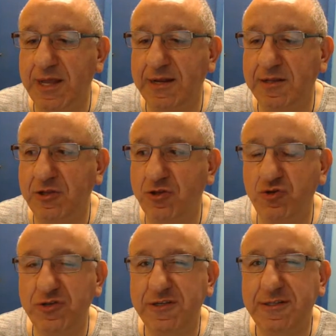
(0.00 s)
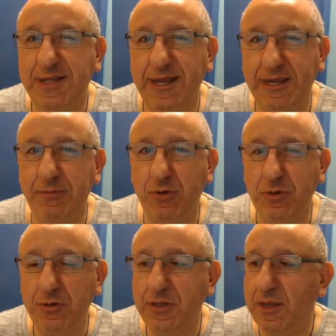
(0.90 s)
that it uses
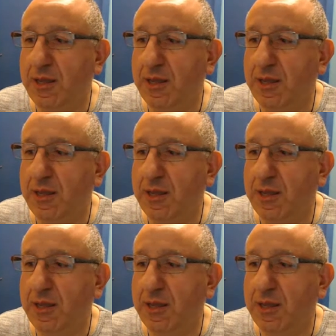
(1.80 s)
table,